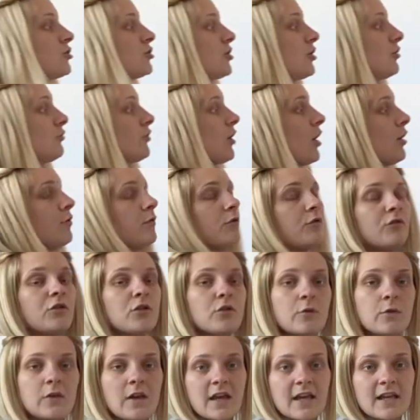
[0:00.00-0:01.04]
So go
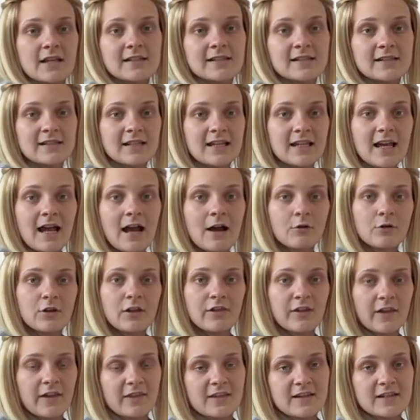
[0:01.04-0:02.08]
through this, see how
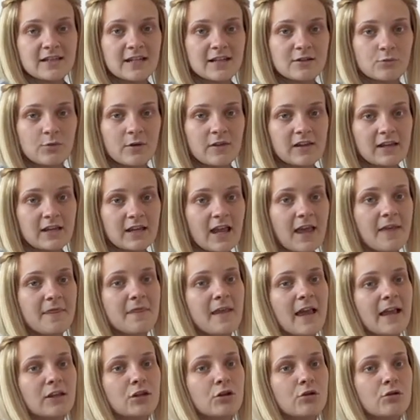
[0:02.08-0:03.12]
you think they did with it, and
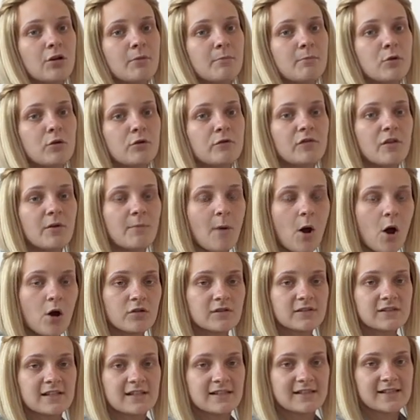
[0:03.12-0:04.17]
then you can move them
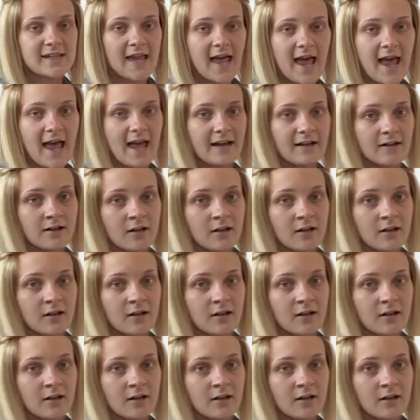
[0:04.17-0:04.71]
on to 10.